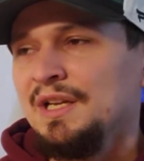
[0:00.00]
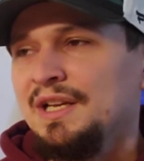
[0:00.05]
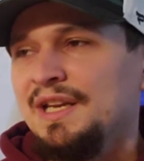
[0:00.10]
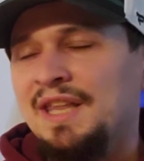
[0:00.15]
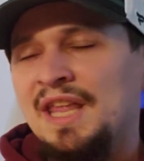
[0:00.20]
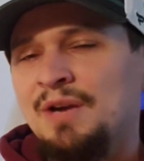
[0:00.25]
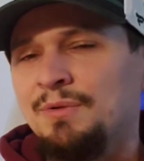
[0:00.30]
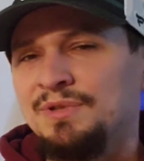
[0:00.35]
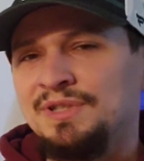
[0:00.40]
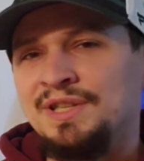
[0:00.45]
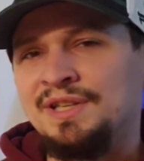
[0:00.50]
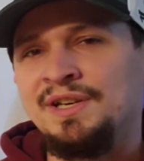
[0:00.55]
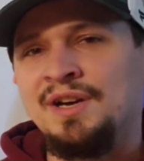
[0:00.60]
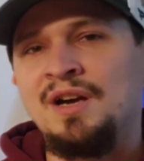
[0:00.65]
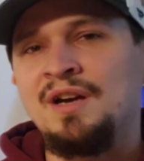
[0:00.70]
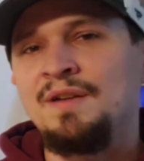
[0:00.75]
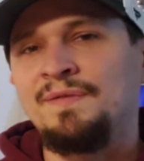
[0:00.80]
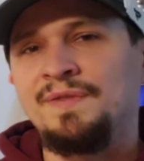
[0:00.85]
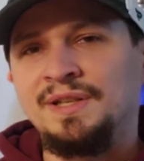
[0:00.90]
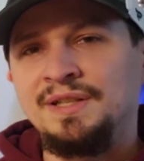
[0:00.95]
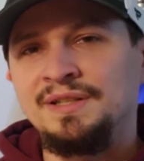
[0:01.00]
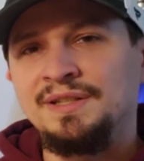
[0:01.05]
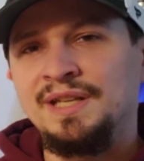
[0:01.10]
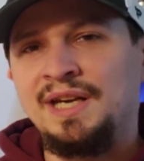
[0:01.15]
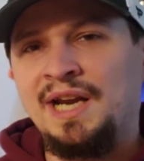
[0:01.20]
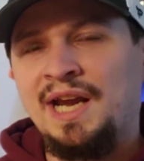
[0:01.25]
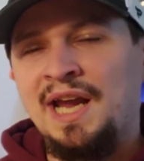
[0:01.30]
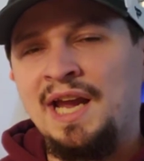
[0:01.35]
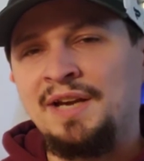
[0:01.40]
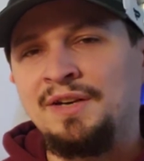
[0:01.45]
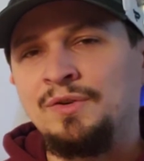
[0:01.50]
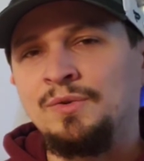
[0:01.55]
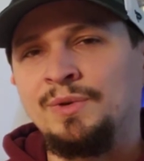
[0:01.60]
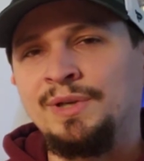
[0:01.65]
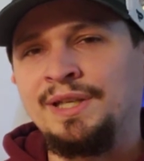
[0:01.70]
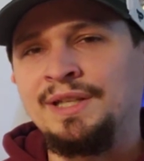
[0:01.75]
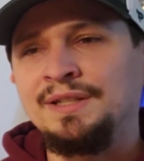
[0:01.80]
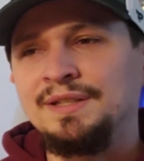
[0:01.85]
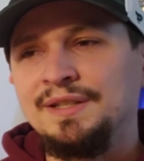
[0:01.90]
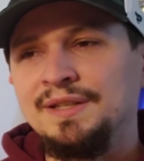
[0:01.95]
And that was the confidence that I had
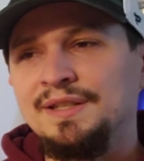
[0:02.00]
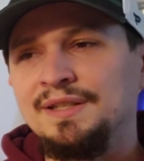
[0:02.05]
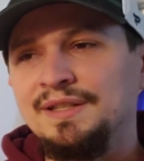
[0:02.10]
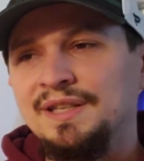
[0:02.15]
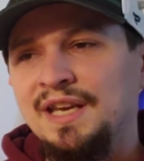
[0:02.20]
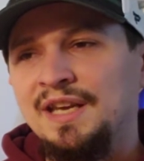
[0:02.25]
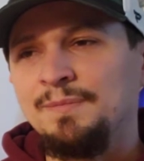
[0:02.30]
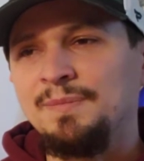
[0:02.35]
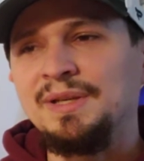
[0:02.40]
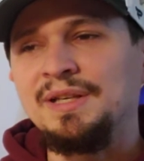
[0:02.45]
going into this game,